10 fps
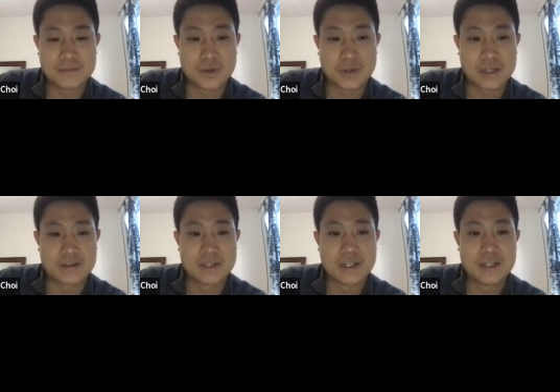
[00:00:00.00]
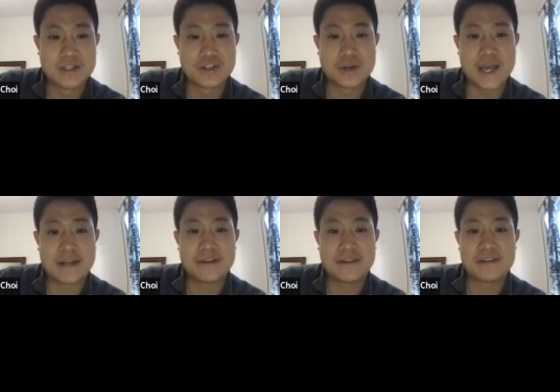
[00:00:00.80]
Okay, so
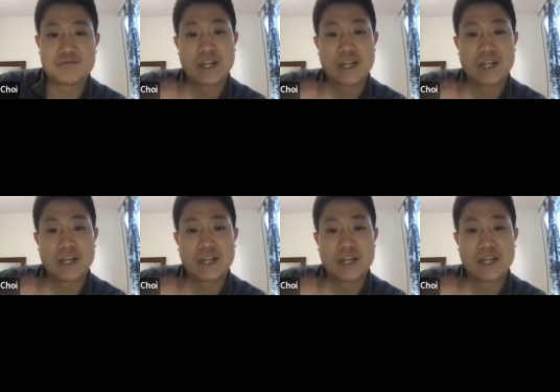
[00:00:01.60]
anything